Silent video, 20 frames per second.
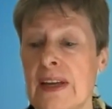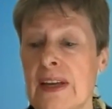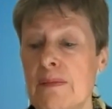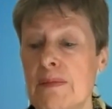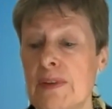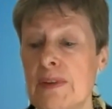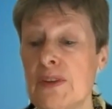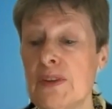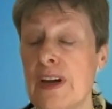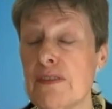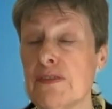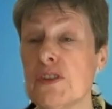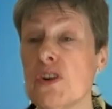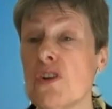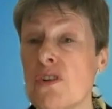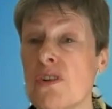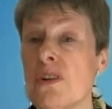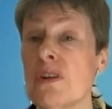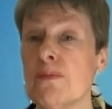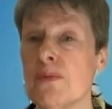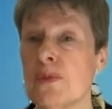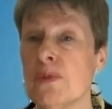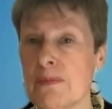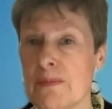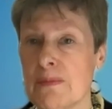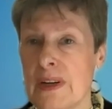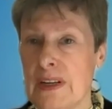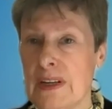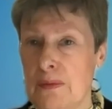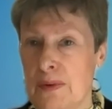but you have to earn more
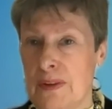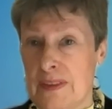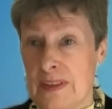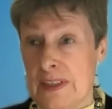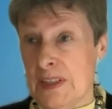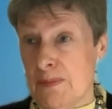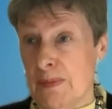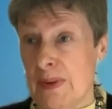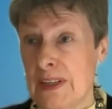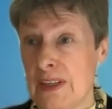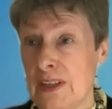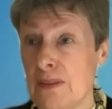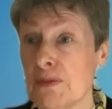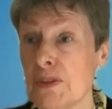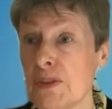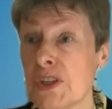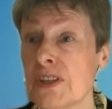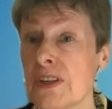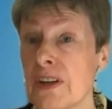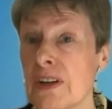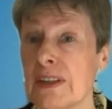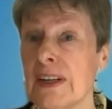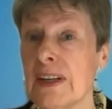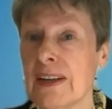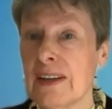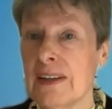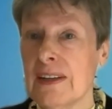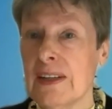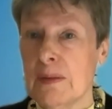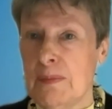money with this money. You have to start like
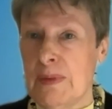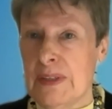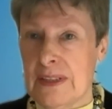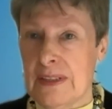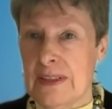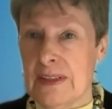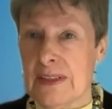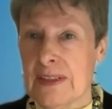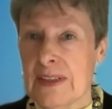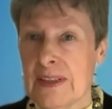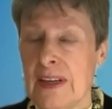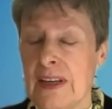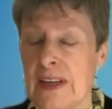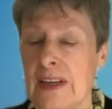a little business.